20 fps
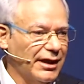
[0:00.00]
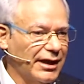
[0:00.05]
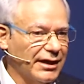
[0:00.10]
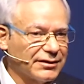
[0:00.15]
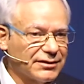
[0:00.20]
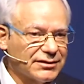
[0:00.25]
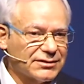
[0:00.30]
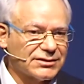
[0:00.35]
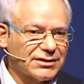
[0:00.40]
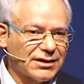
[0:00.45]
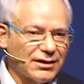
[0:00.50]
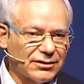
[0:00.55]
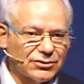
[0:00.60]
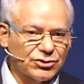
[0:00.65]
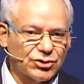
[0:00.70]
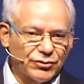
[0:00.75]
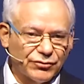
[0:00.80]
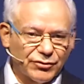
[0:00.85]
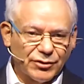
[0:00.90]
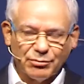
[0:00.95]
And this
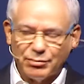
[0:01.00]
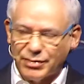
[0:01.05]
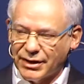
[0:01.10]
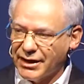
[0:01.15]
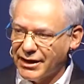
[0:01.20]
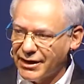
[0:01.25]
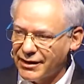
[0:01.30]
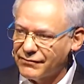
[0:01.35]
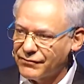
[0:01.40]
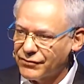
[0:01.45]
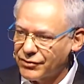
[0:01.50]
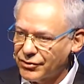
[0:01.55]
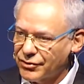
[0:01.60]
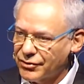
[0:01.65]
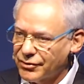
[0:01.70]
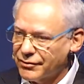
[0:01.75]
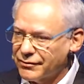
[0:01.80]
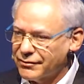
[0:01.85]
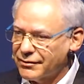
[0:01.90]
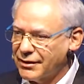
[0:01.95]
cultural
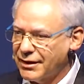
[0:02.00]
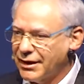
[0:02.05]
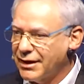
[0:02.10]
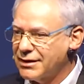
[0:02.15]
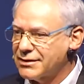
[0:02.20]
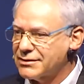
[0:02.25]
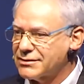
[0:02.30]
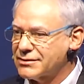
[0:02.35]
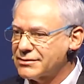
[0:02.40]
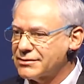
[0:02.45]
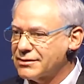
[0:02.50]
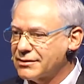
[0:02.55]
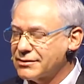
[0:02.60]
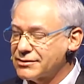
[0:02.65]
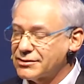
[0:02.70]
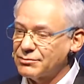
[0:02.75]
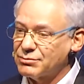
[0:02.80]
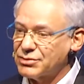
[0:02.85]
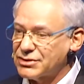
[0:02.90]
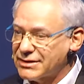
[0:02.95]
behavior has a
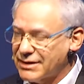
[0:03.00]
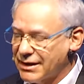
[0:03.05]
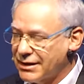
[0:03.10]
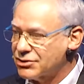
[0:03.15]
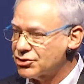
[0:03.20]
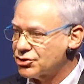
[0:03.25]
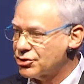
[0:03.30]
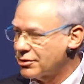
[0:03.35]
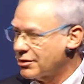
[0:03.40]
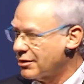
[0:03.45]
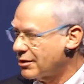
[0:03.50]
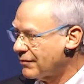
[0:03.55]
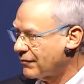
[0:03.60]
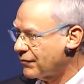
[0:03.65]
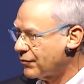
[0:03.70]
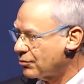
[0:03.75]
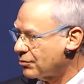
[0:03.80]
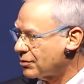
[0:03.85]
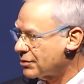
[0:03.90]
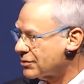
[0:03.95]
substantial
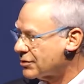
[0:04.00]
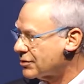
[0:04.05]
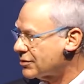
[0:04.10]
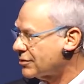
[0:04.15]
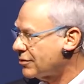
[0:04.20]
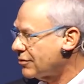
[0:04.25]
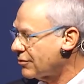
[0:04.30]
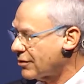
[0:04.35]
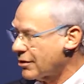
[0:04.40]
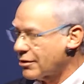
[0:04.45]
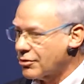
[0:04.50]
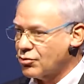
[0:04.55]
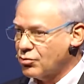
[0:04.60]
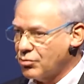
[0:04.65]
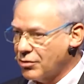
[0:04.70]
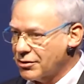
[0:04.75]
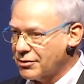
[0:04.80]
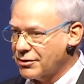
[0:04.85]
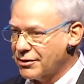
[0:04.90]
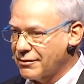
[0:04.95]
influence on our
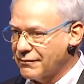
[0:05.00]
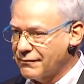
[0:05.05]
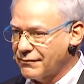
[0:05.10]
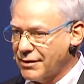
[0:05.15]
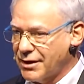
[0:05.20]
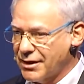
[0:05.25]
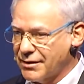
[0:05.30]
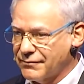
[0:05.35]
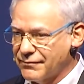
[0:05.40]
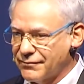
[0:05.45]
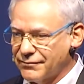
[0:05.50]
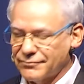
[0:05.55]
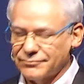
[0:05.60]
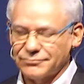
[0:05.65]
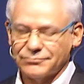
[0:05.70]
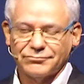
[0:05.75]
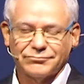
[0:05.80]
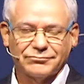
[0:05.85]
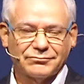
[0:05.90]
quality of life.